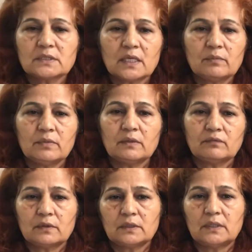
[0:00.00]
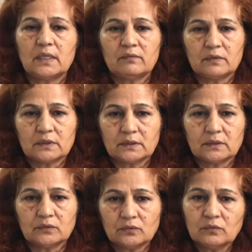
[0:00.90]
can be further diverted
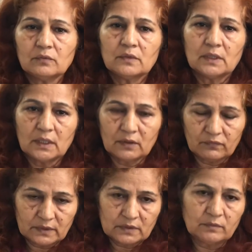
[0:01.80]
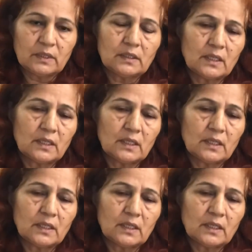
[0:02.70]
into investment,